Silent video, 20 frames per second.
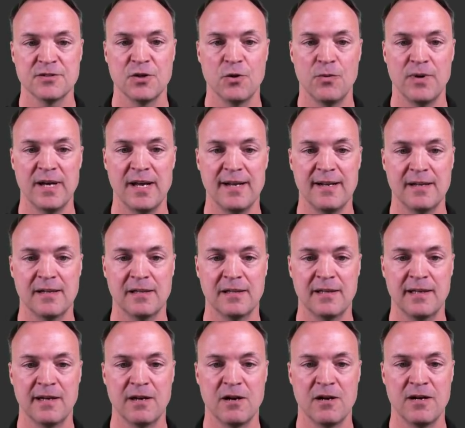So when I
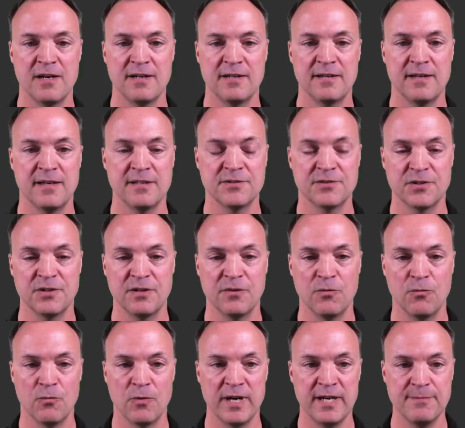click on a
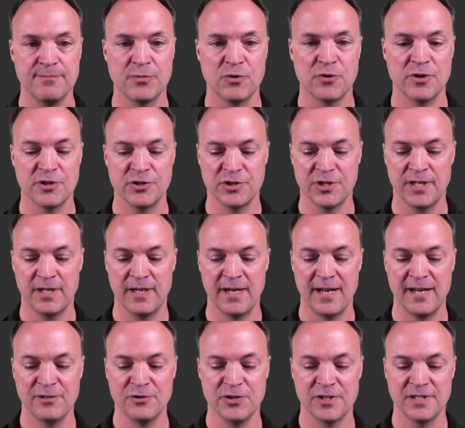certain white
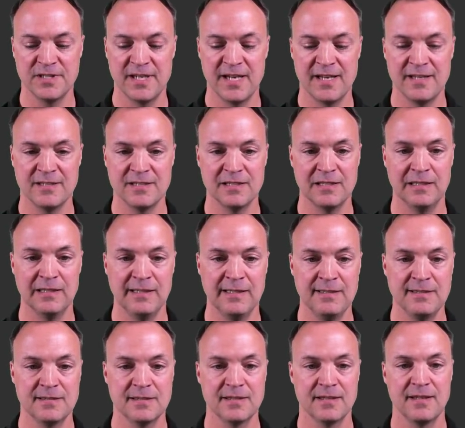portion and just hit
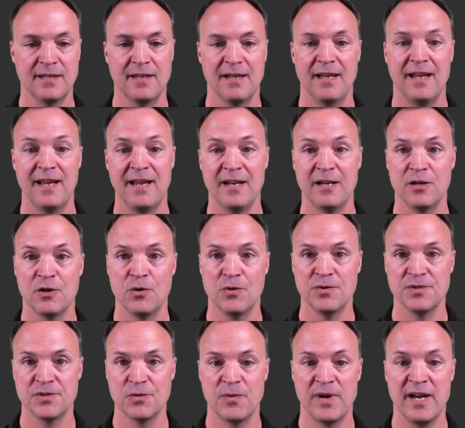delete, it
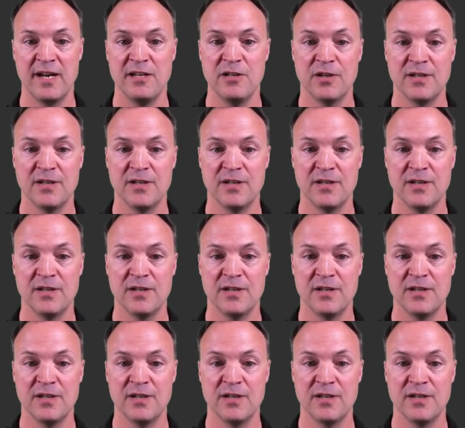goes away.